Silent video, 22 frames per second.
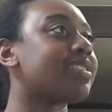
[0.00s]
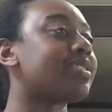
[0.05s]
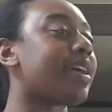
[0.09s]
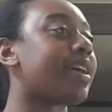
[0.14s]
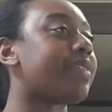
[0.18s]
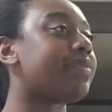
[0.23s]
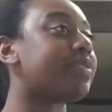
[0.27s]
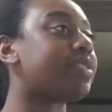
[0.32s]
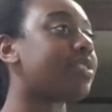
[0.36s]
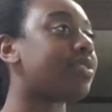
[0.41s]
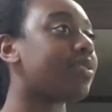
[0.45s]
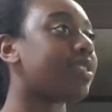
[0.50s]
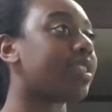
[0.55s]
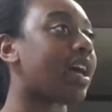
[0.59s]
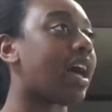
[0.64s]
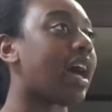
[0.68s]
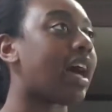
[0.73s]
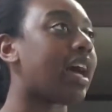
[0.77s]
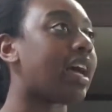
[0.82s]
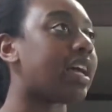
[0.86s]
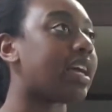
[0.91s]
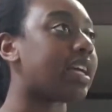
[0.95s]
so I have to do
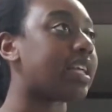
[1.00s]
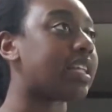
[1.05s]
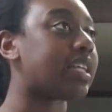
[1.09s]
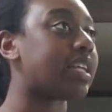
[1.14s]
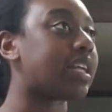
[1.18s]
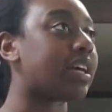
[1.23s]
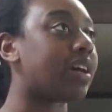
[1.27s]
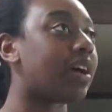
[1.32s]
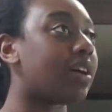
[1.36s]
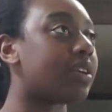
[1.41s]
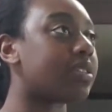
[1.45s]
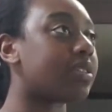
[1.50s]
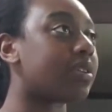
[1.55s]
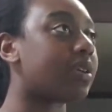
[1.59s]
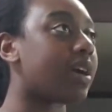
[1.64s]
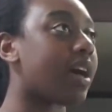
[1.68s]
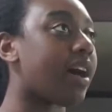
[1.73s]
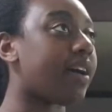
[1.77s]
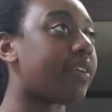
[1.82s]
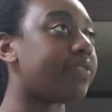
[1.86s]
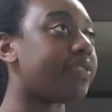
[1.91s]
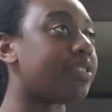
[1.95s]
that and then I also
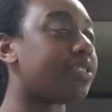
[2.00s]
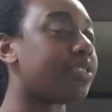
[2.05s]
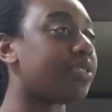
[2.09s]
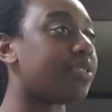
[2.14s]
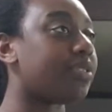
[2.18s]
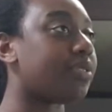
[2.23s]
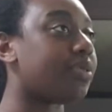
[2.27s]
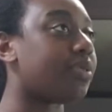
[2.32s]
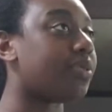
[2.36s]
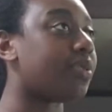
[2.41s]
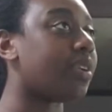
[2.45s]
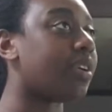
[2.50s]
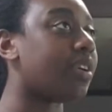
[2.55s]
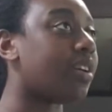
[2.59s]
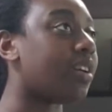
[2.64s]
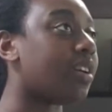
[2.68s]
have to